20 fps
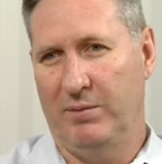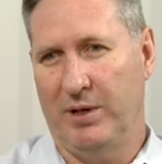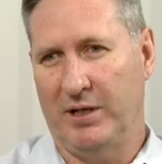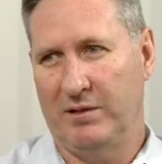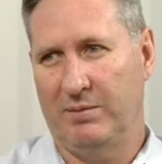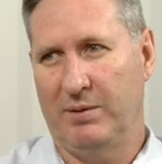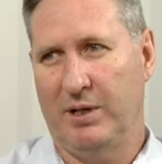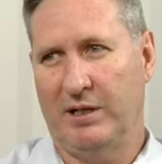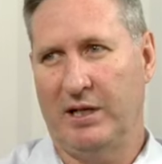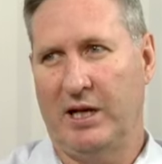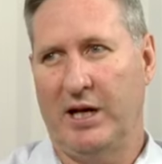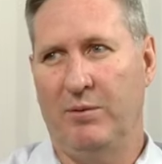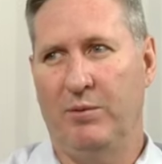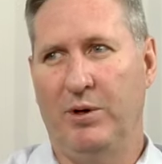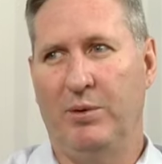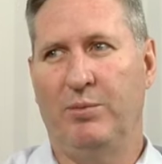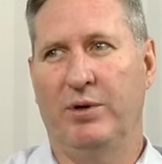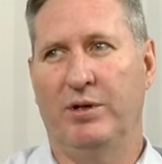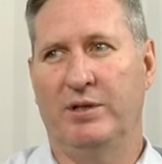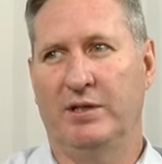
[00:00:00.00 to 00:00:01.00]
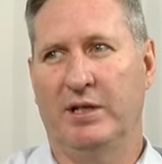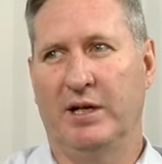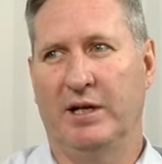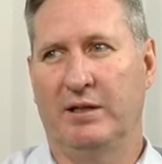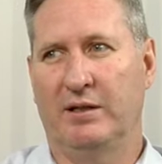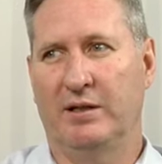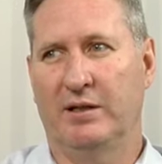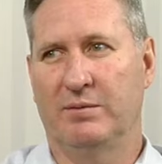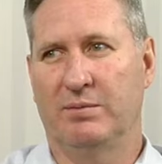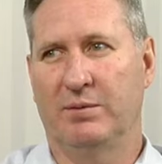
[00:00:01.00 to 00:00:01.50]
much about, can we
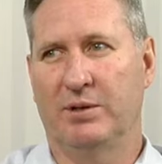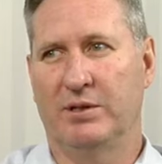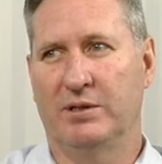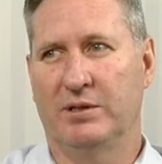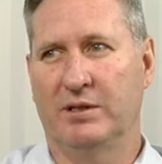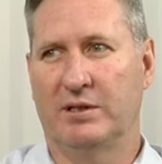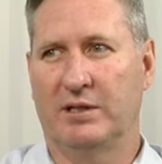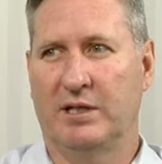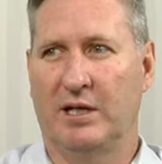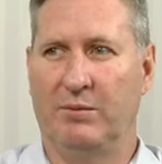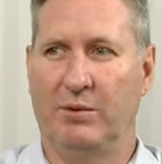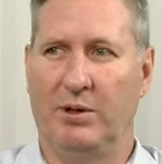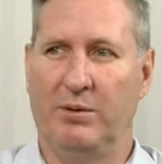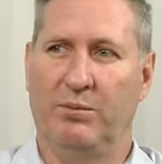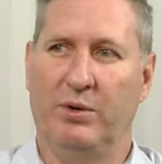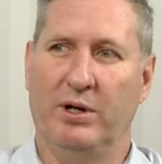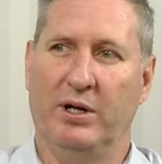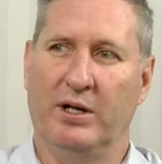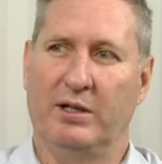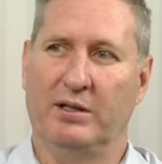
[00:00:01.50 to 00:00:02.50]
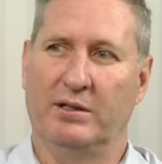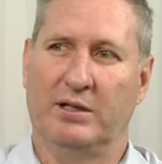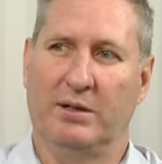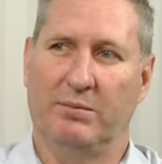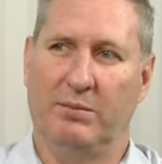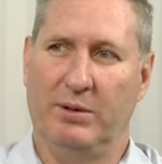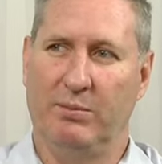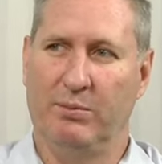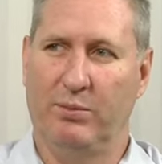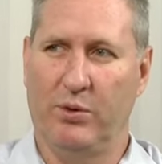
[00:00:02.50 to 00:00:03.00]
protect this business? Can we bring it
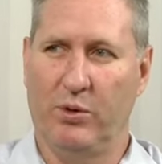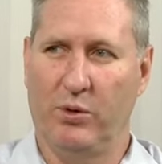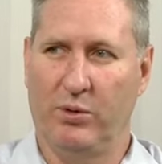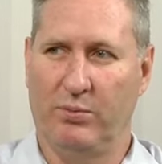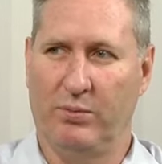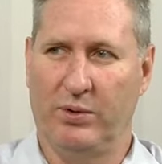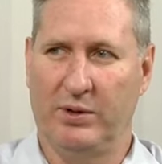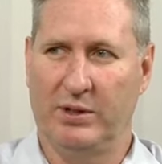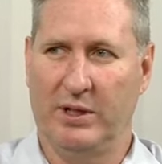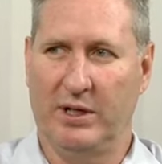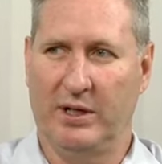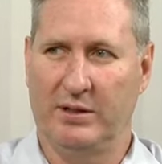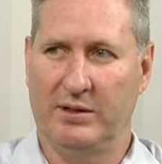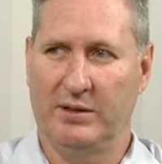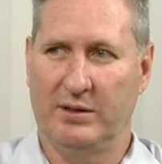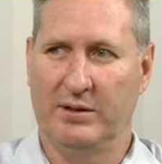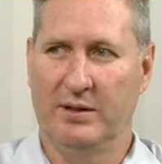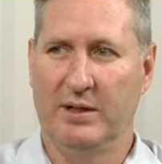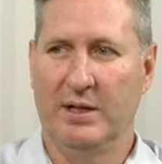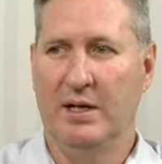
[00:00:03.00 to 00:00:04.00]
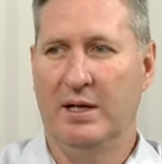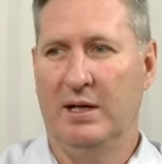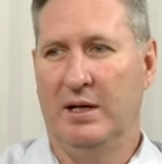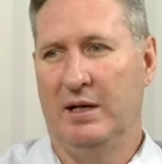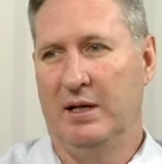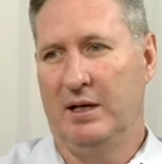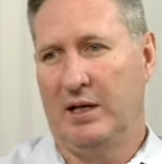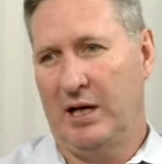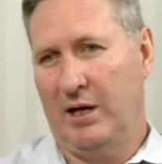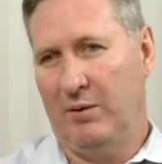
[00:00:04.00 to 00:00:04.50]
some import protection?
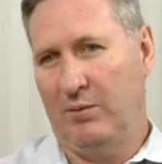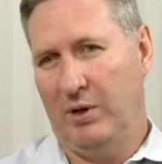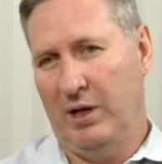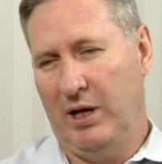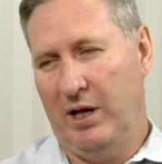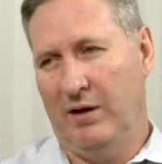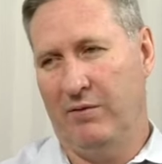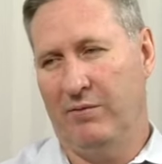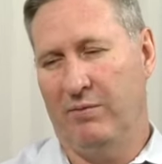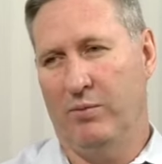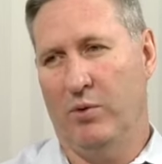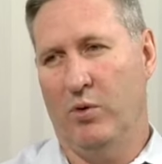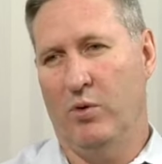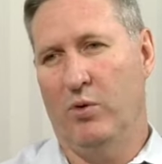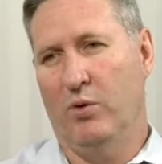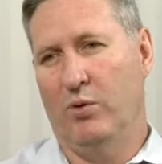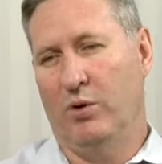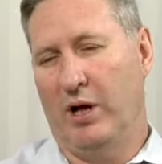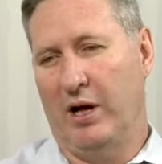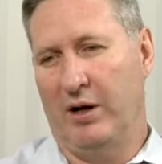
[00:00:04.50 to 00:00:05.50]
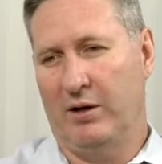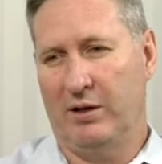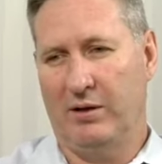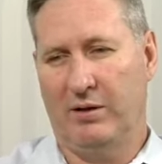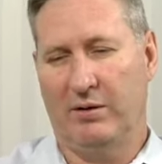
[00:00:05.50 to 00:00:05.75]
Can we have more like